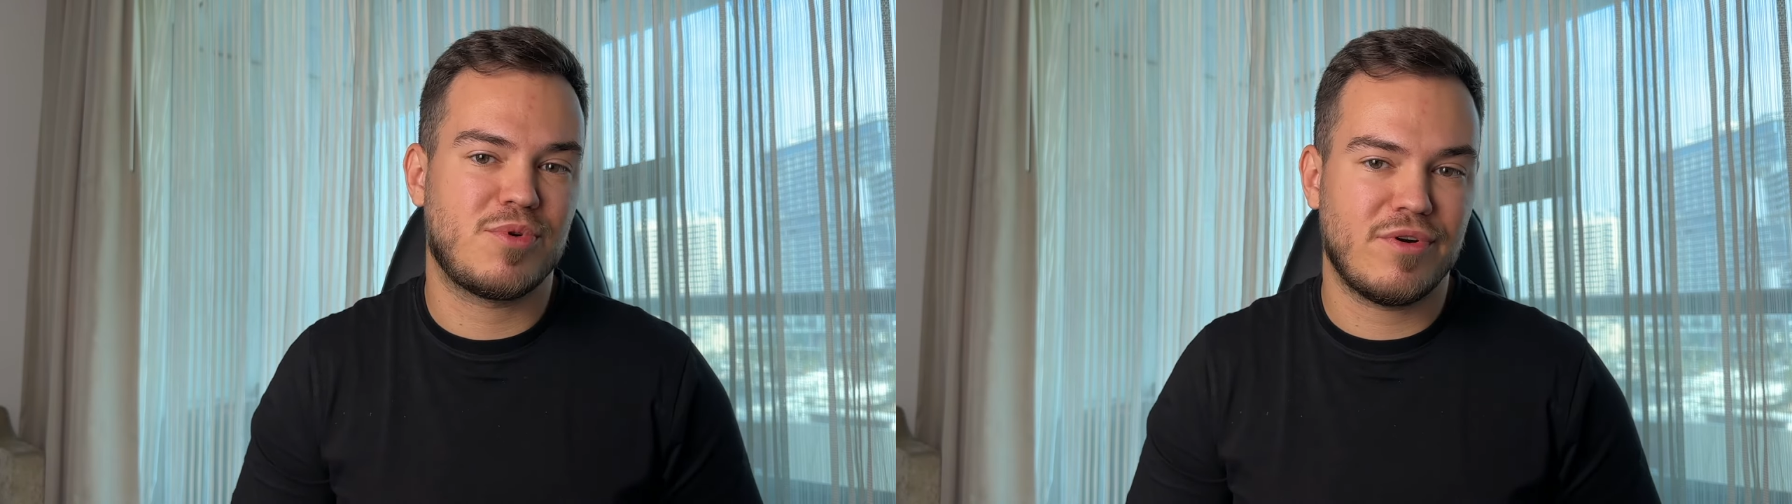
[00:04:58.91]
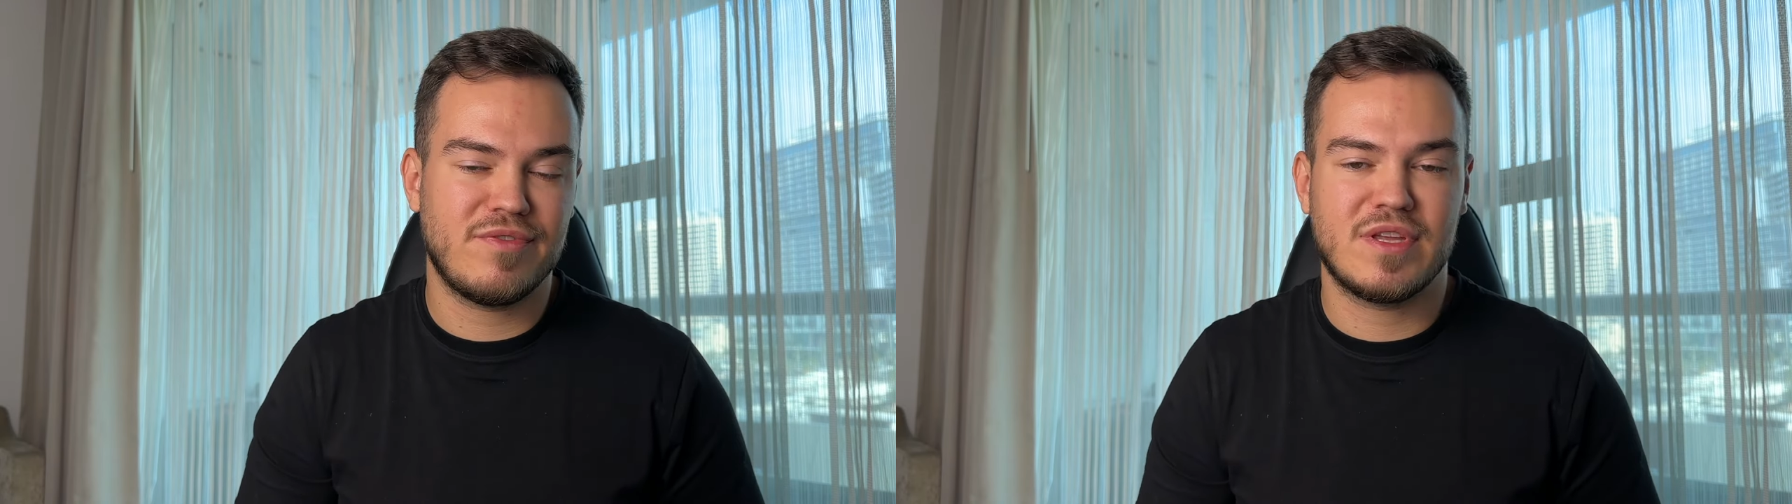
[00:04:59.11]

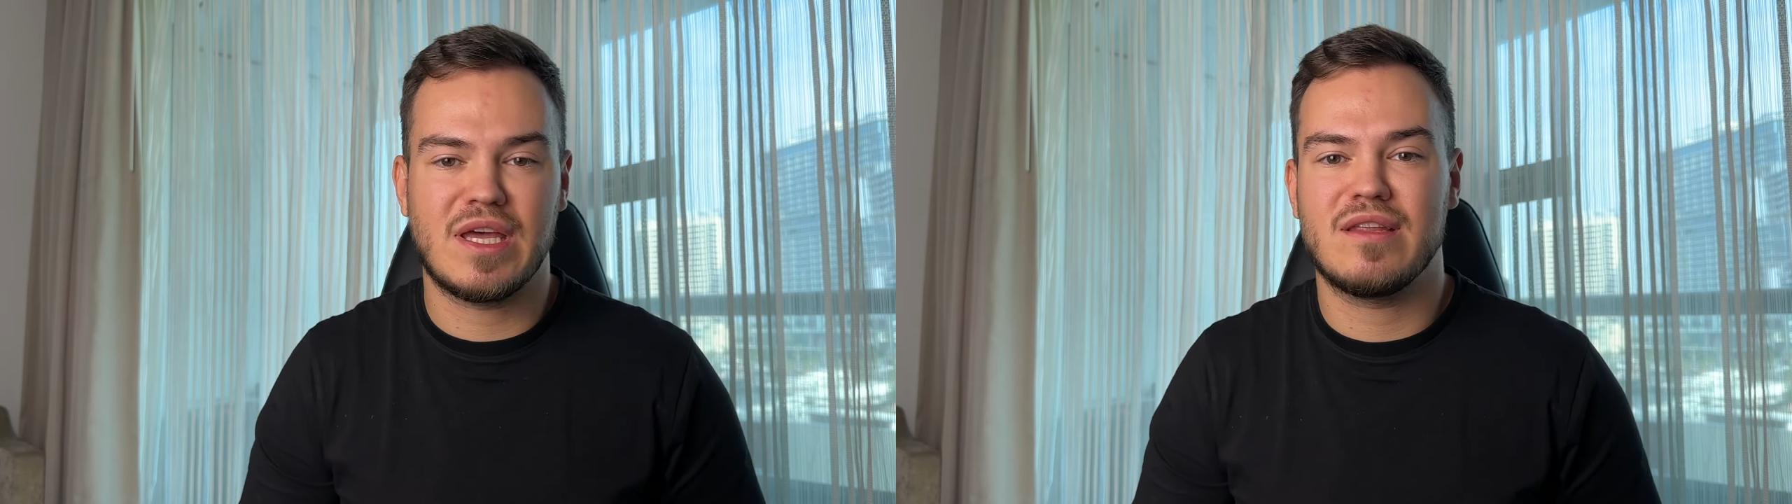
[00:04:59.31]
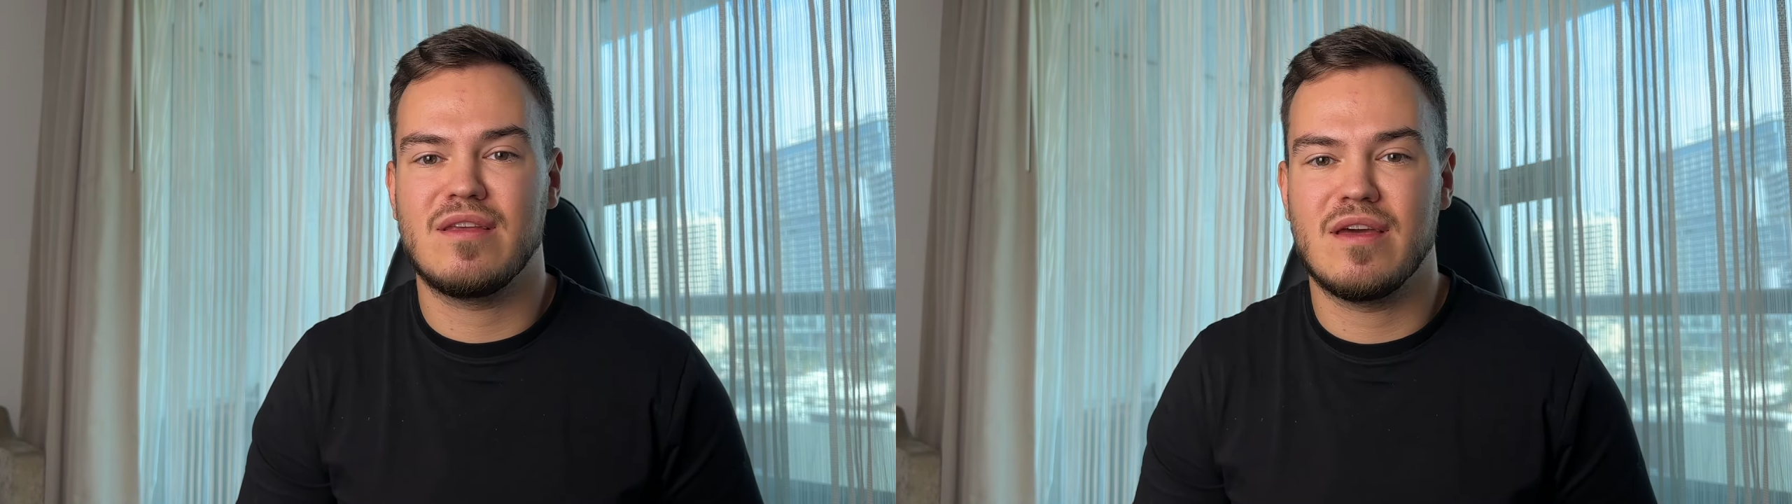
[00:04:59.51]
profit
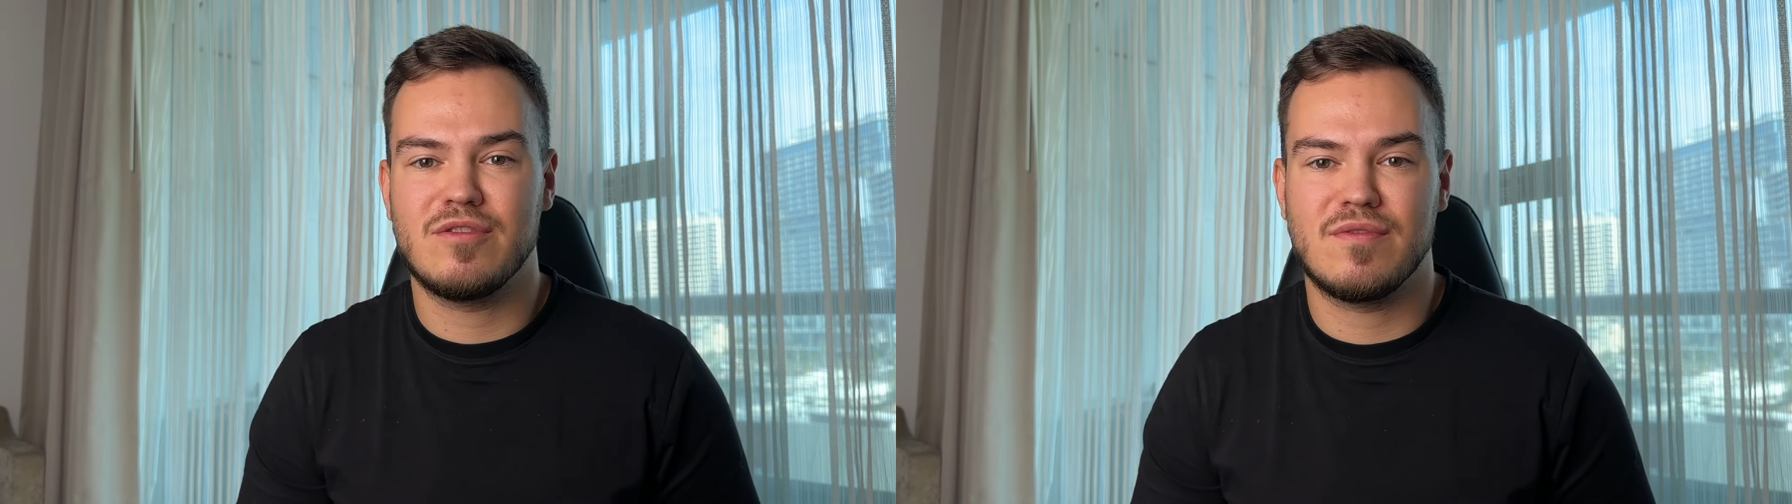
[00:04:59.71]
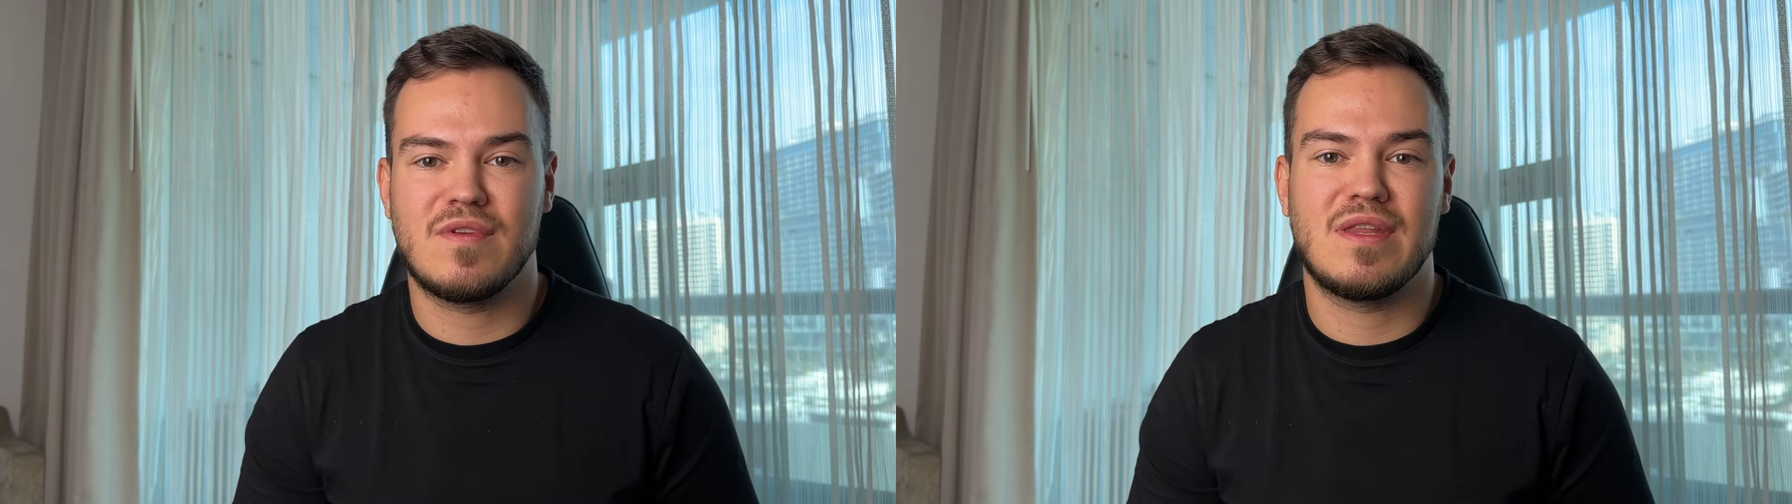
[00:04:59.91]
at the end
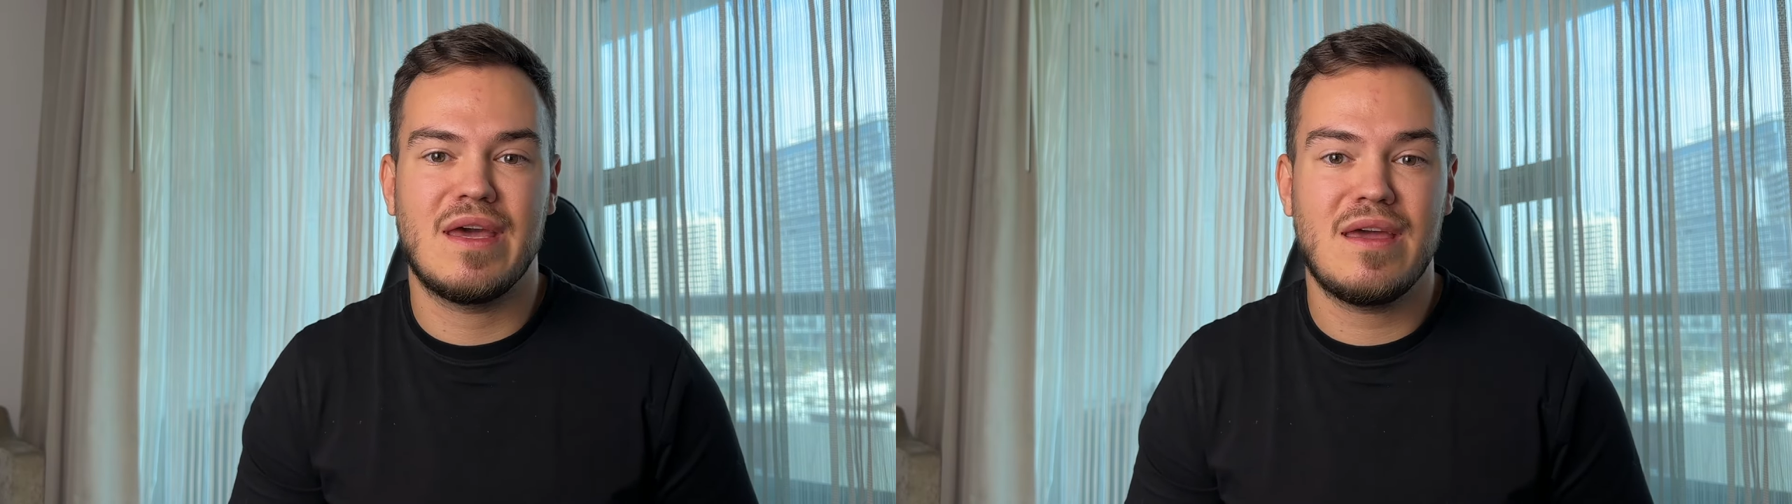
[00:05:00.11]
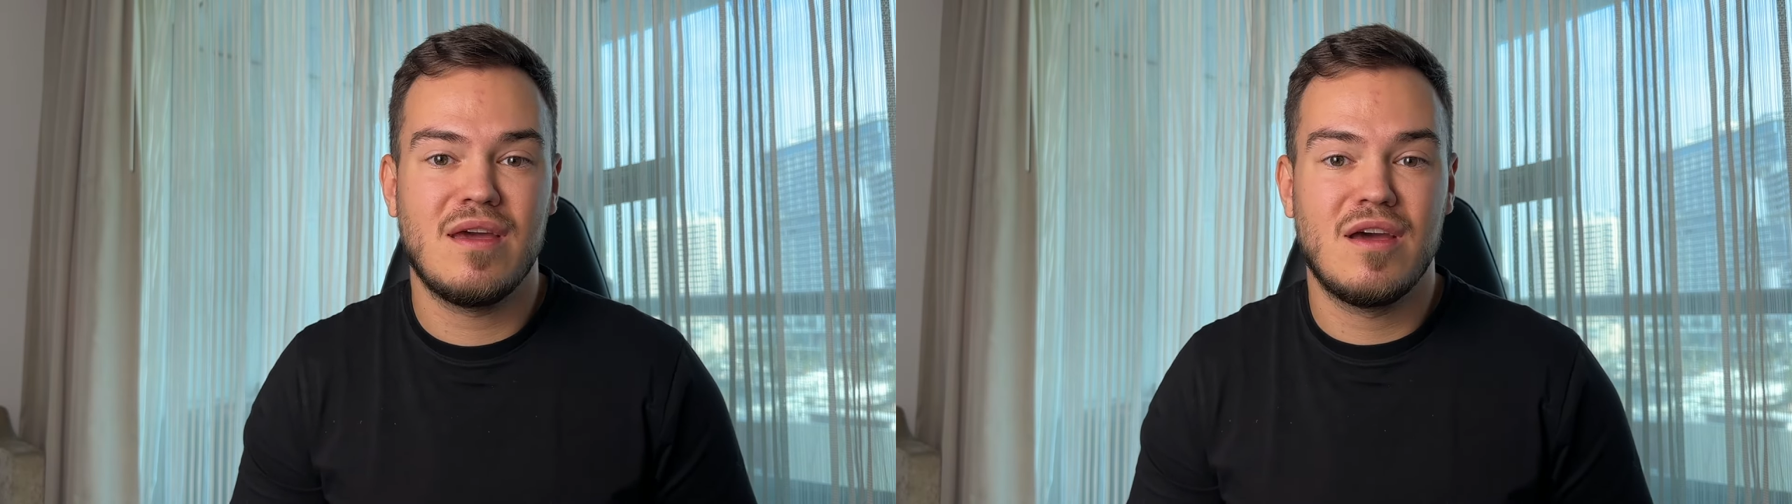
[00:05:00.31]
of the
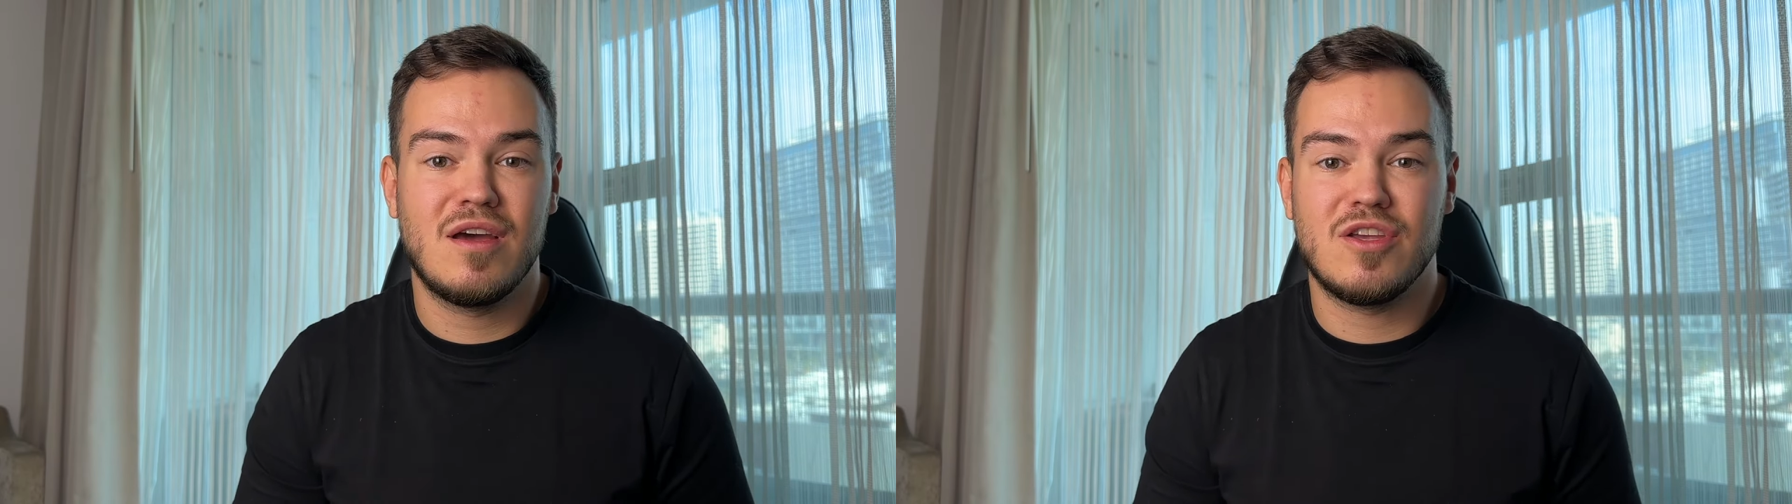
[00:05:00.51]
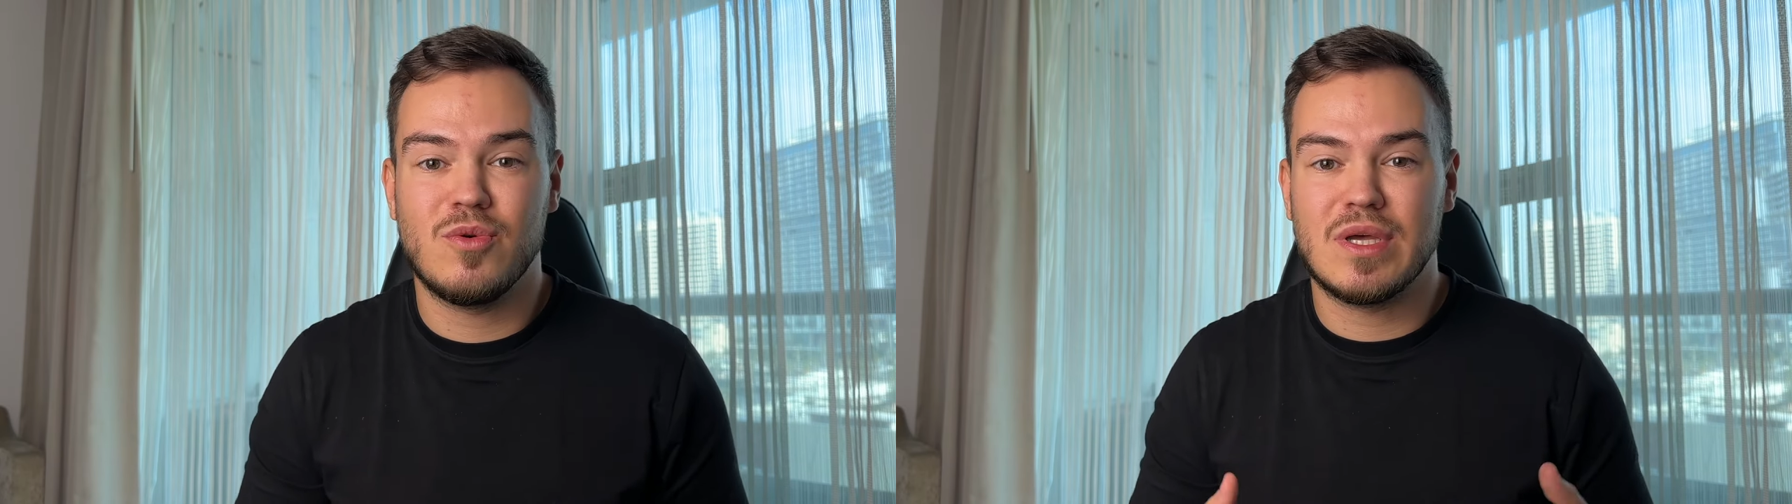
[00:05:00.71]
day,
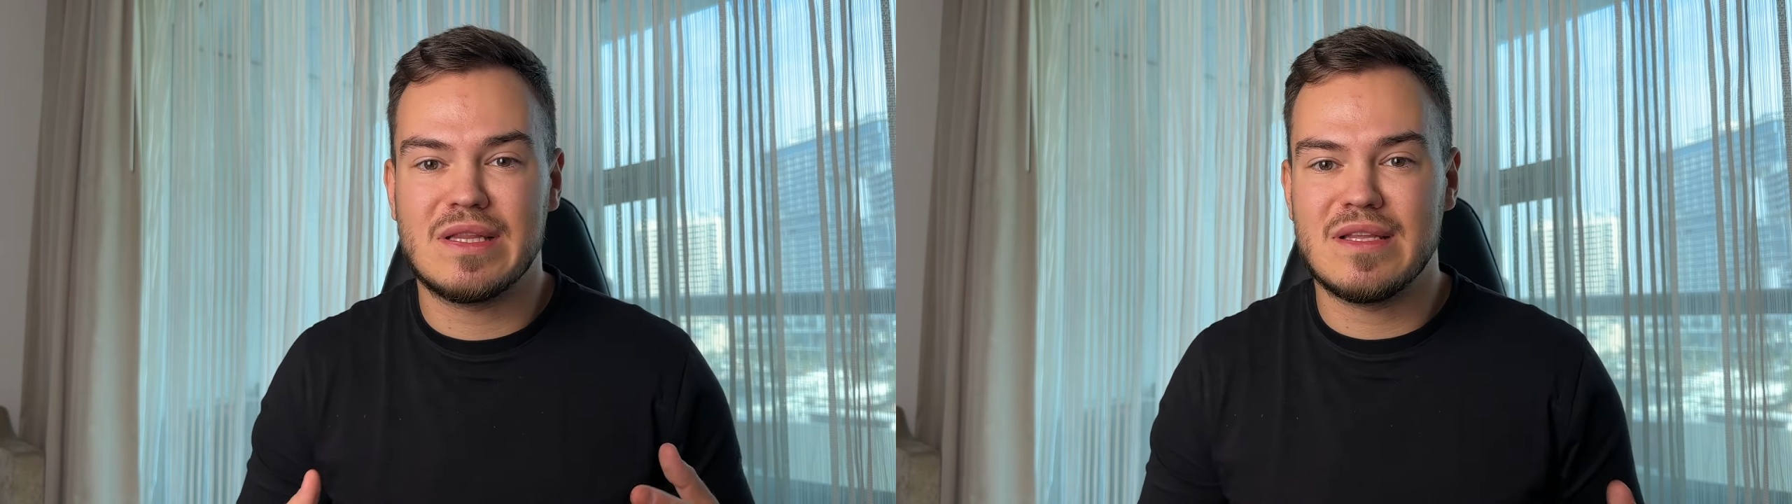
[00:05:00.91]
you at